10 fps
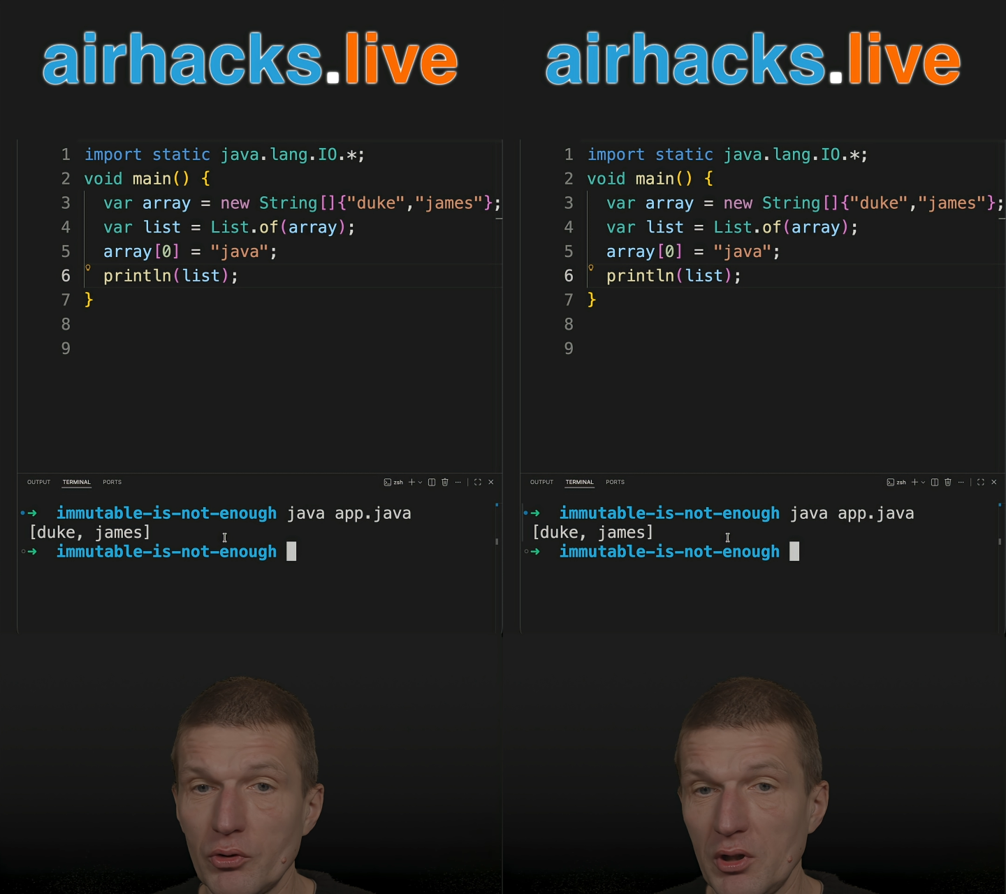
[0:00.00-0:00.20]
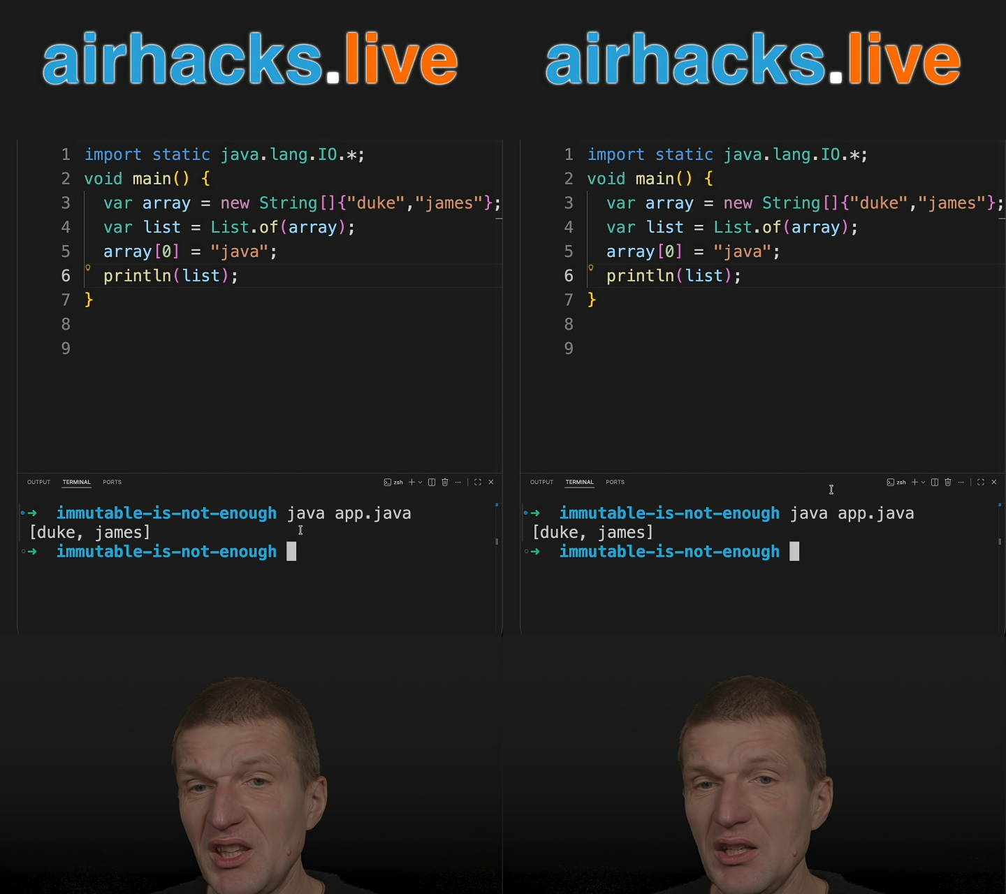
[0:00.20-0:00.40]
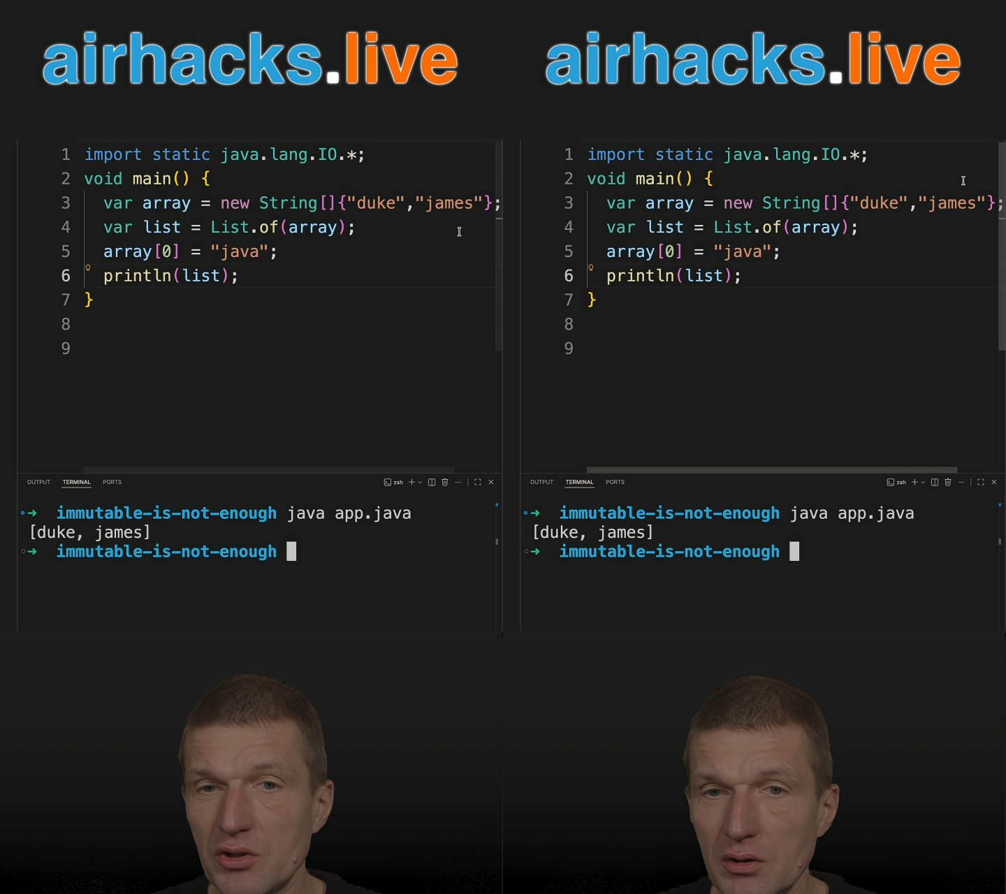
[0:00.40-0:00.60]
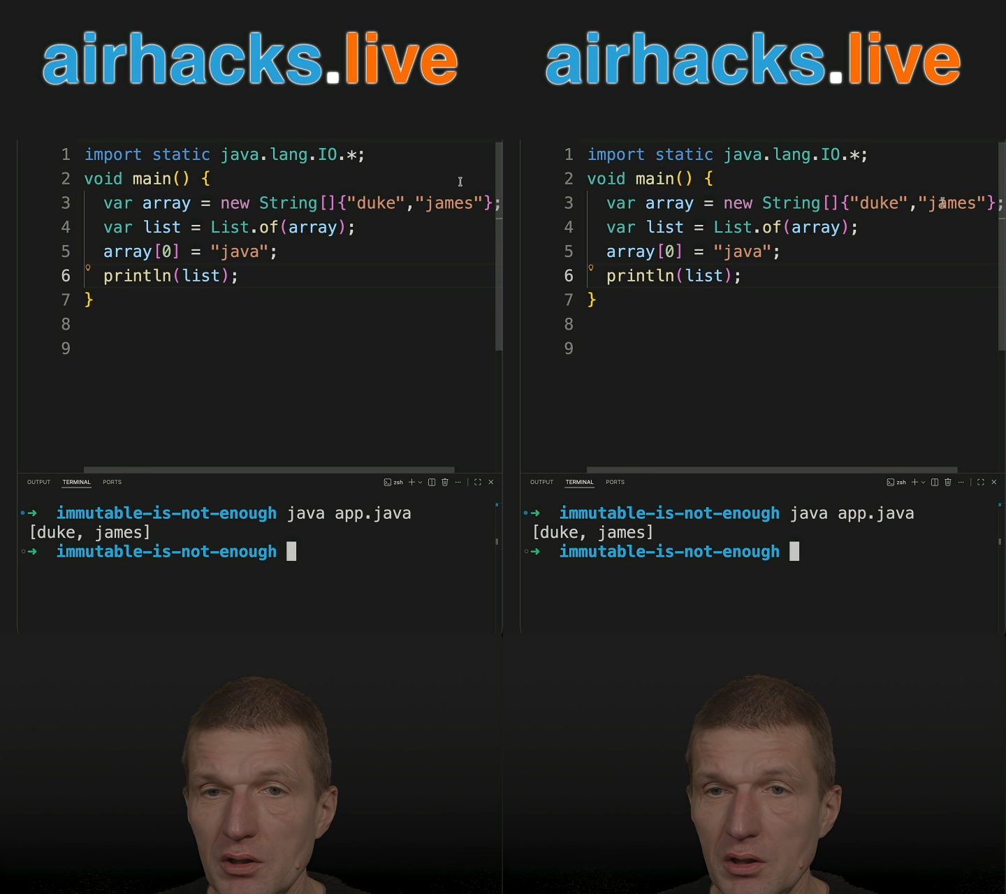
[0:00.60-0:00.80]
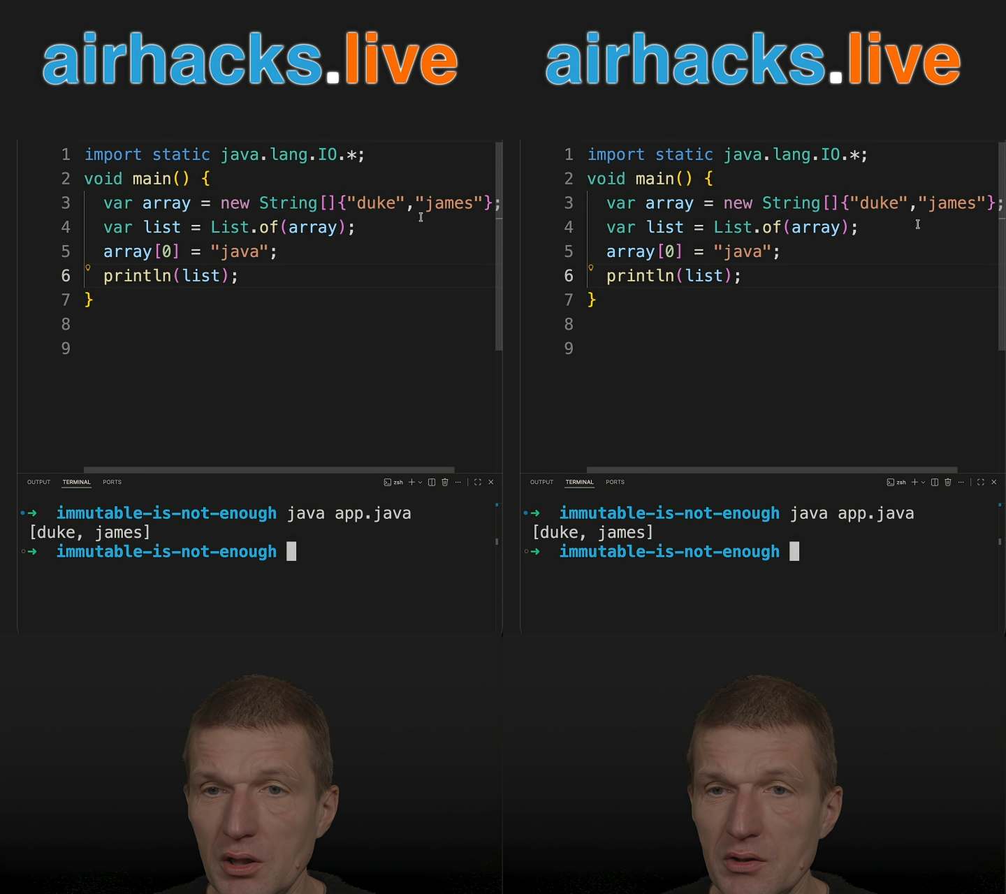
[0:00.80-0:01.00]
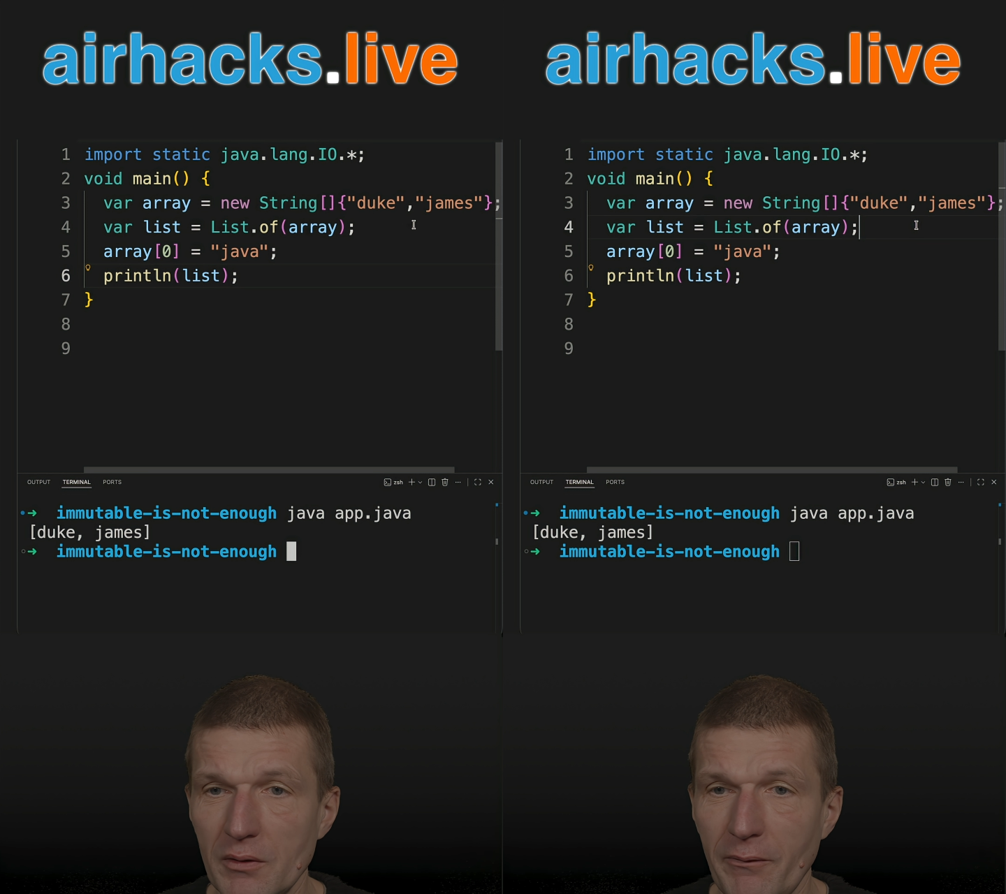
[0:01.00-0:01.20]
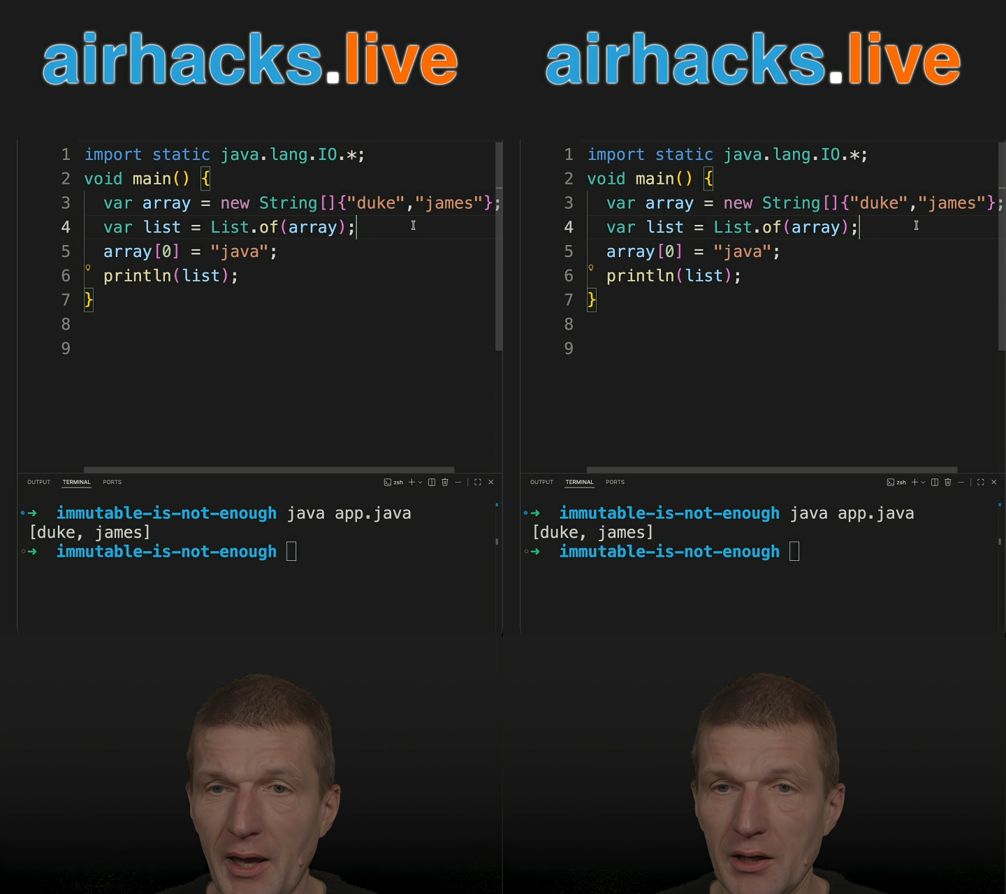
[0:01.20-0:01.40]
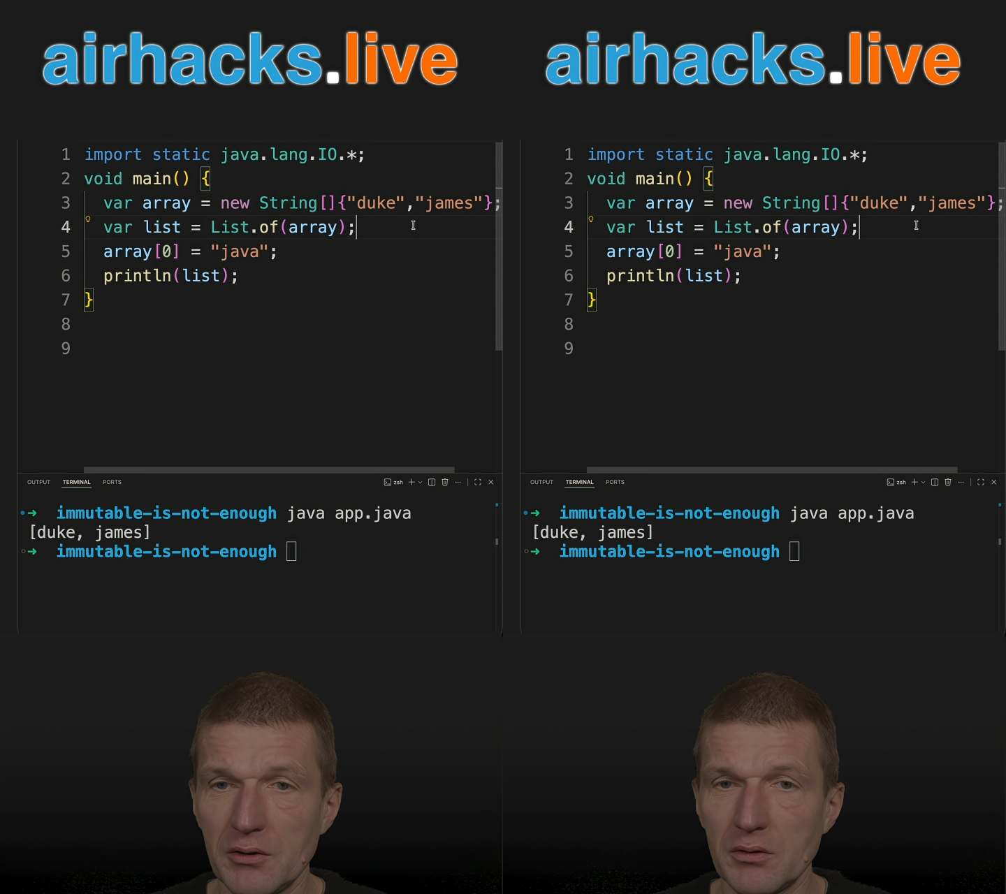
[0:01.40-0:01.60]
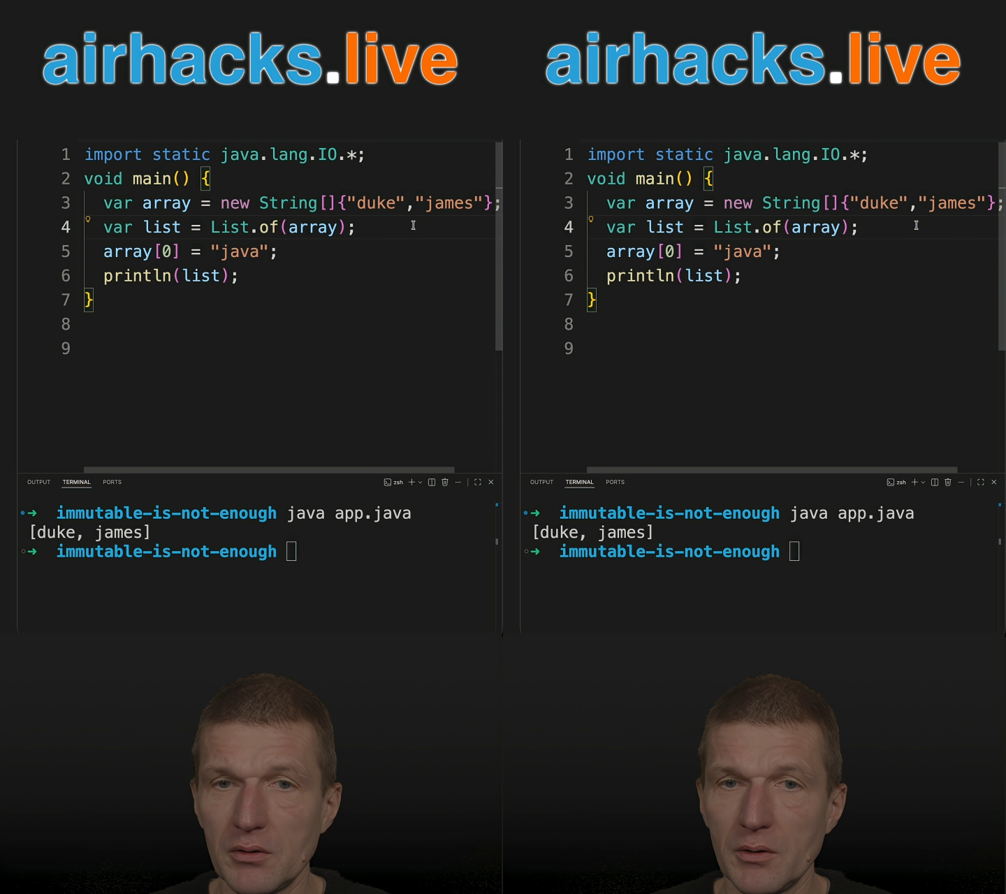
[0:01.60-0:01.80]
So it is, it is in fact